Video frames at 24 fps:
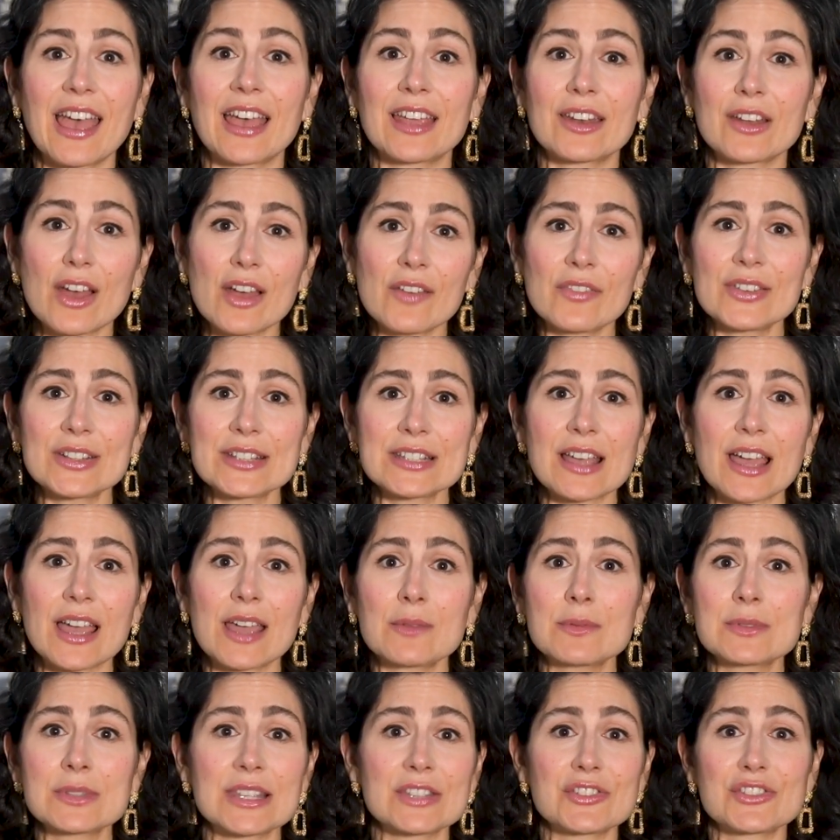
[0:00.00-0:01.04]
And
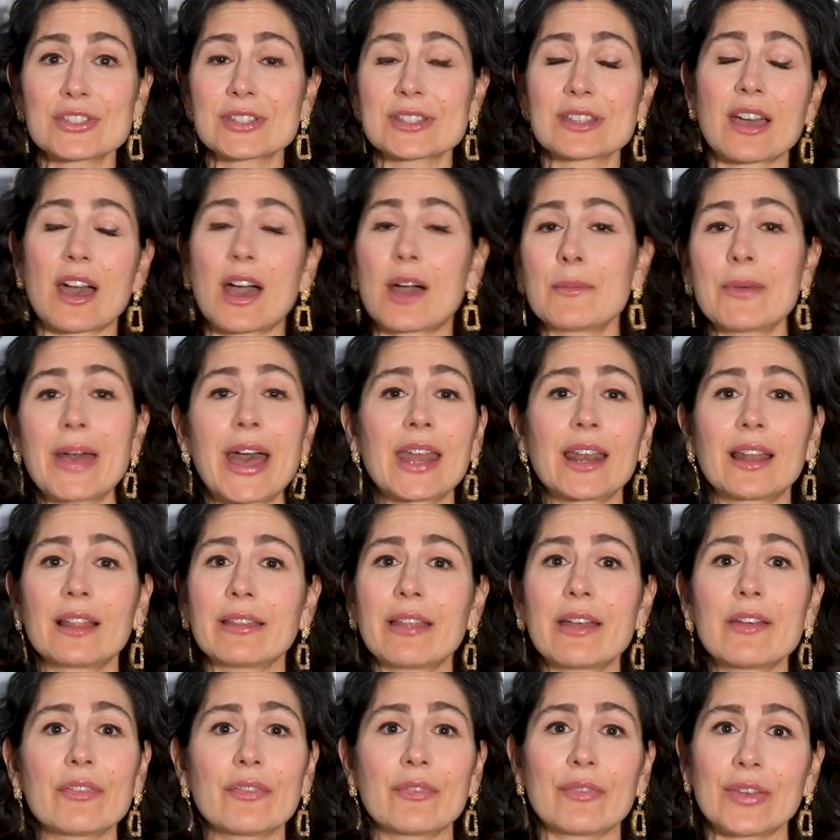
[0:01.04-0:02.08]
oftentimes they just come out
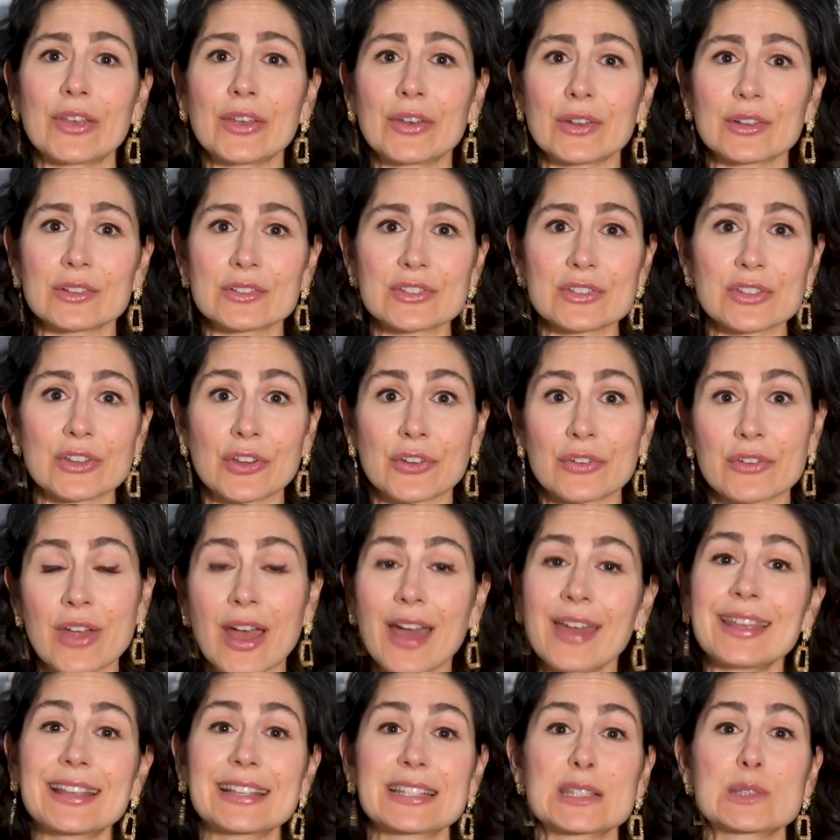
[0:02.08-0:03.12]
of left field, so you're
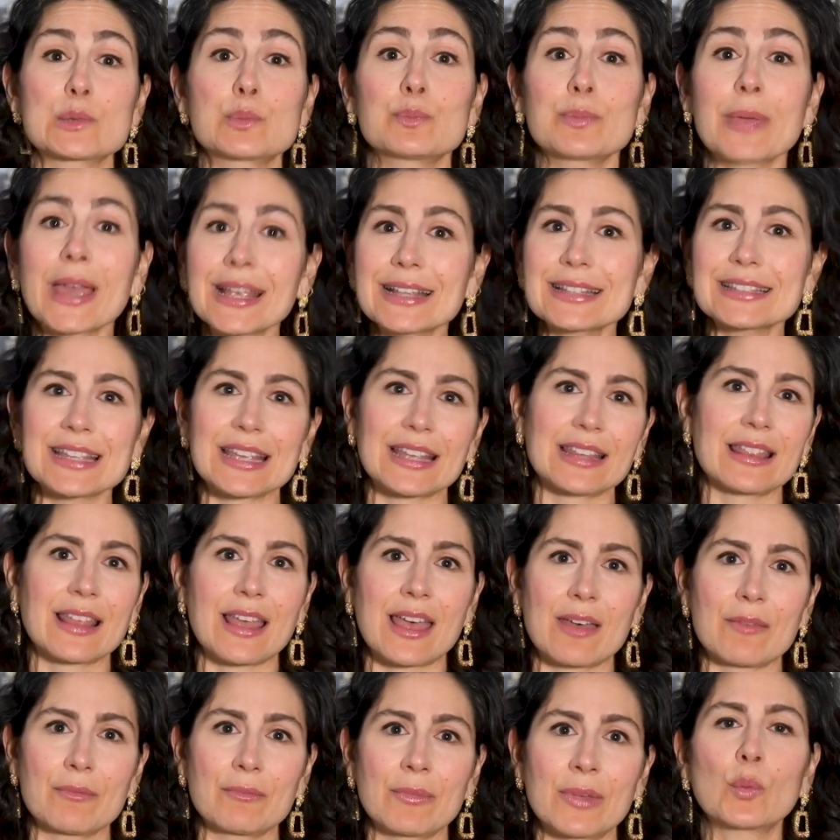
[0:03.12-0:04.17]
not expecting
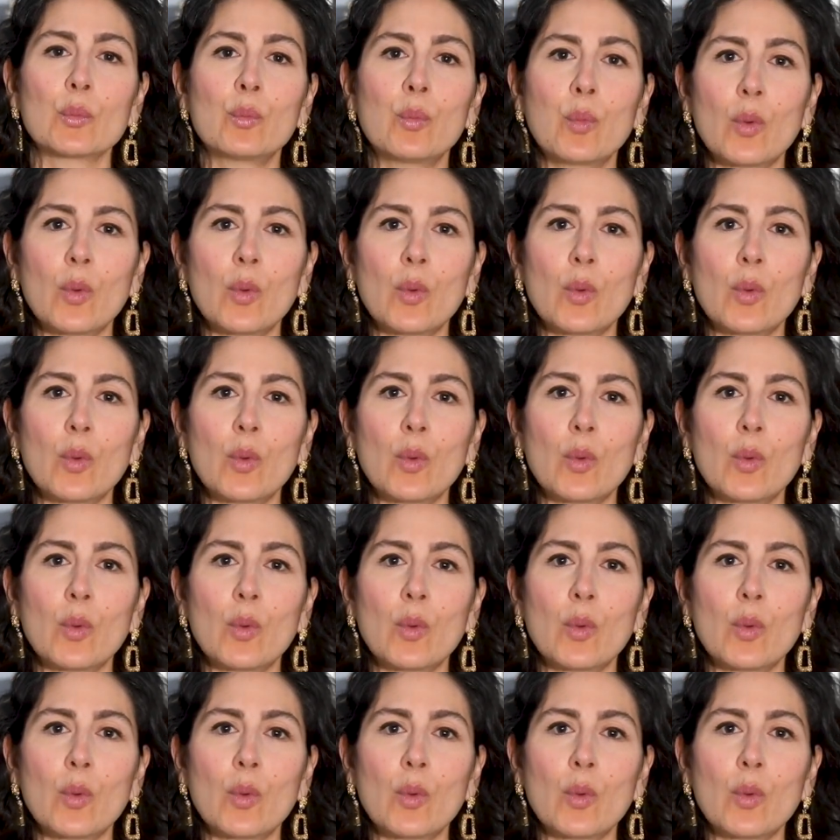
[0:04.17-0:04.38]
them.